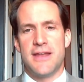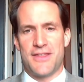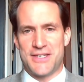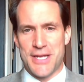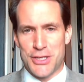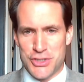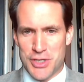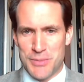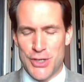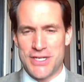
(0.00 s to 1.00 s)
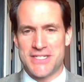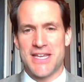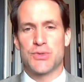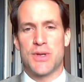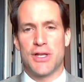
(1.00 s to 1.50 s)
Now, the intelligence community
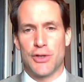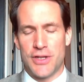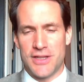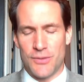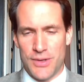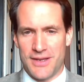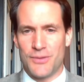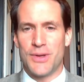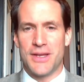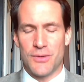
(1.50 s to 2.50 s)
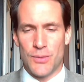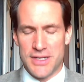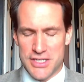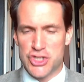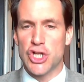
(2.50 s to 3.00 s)
says we alerted, that
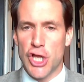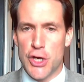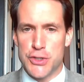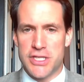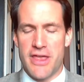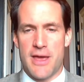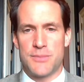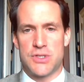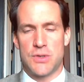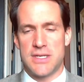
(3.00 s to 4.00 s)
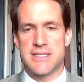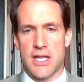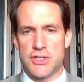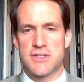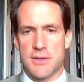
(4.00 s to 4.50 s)
we disclosed them to the
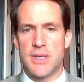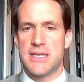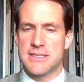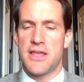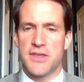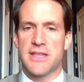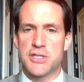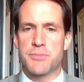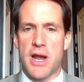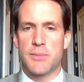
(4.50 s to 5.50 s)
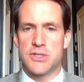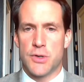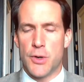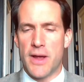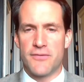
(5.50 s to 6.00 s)
intelligence committees, and I think that's probably true.